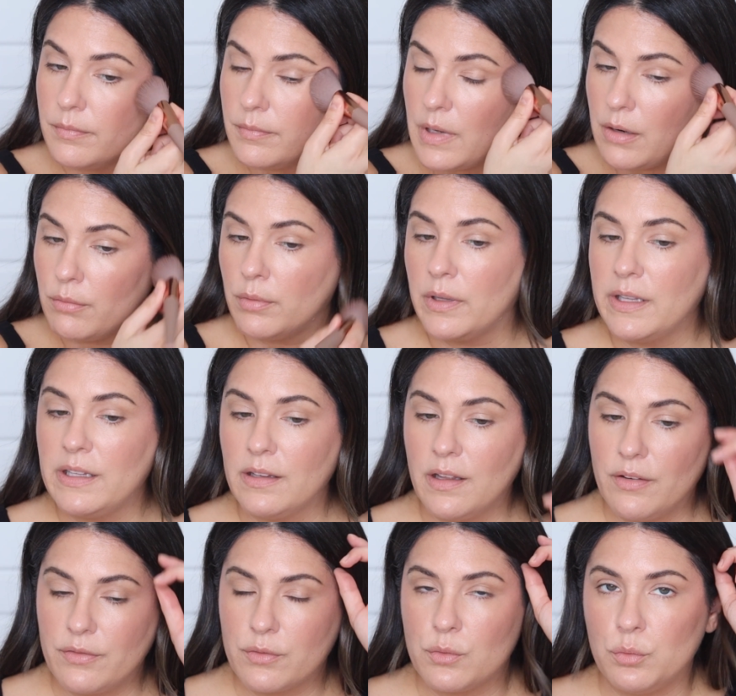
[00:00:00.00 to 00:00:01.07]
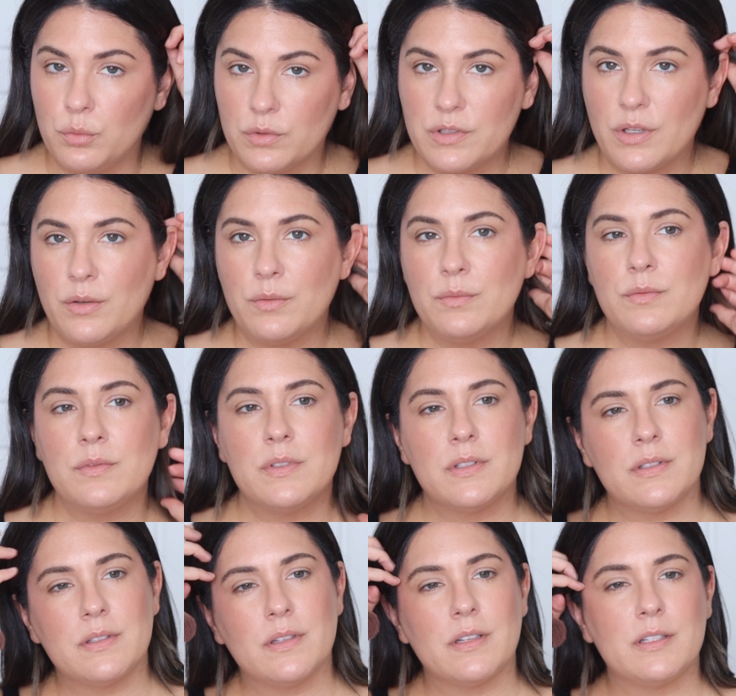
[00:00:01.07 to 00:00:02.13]
I really love cool
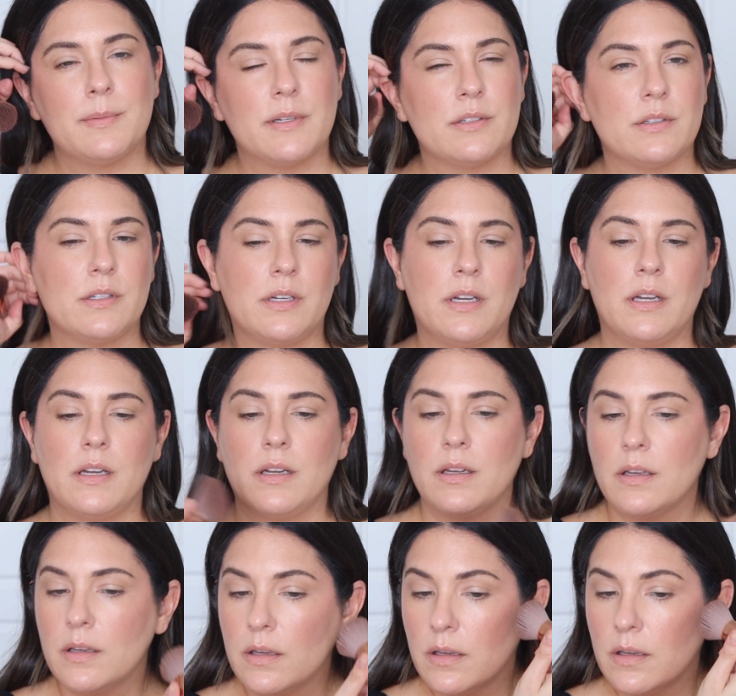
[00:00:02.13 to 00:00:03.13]
tones, especially